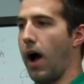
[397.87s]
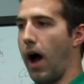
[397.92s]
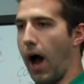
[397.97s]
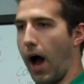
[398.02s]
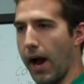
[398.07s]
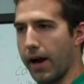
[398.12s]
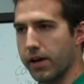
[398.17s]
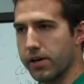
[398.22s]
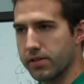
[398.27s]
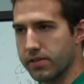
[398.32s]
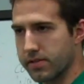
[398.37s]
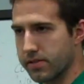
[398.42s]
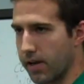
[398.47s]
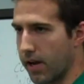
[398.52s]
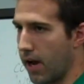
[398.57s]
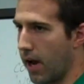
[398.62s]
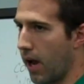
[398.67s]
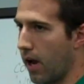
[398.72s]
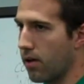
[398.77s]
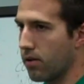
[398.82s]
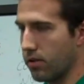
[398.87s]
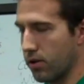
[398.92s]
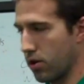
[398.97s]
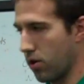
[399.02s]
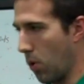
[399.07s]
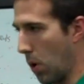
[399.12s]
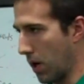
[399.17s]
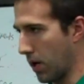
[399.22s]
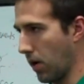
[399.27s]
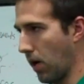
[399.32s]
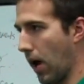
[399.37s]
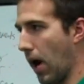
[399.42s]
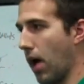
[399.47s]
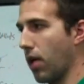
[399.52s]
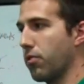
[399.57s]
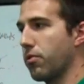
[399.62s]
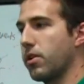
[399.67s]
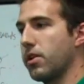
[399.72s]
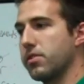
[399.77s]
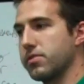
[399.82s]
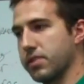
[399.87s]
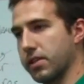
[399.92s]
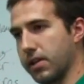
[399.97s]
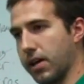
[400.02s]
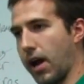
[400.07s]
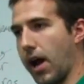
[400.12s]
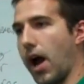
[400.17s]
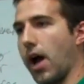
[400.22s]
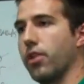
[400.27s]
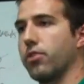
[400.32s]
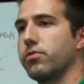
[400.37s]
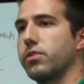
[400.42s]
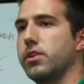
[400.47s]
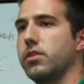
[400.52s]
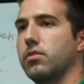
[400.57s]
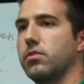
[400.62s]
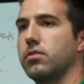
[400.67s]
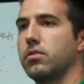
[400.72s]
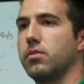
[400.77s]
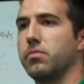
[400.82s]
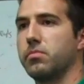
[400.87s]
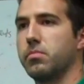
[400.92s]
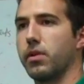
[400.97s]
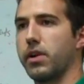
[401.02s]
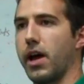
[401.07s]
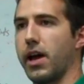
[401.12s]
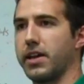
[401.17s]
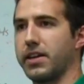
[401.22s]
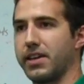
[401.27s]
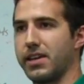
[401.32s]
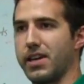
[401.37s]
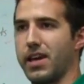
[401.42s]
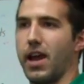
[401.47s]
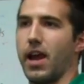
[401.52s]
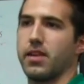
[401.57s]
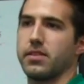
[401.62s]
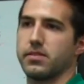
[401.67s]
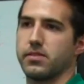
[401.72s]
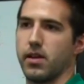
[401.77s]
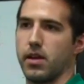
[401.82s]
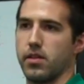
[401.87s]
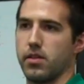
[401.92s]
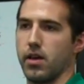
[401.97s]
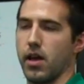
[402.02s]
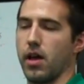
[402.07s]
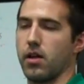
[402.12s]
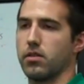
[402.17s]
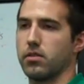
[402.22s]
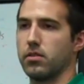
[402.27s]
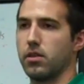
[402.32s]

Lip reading: I could say, a calorie is a calorie, but I can't say that.